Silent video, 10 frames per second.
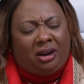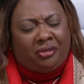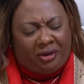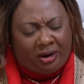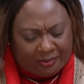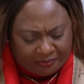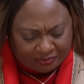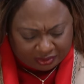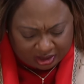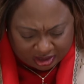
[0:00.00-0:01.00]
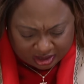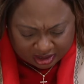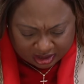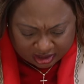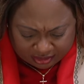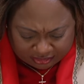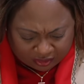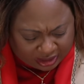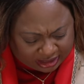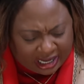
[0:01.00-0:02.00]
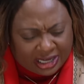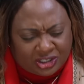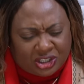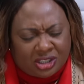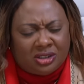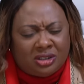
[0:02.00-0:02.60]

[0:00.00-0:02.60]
of her fornication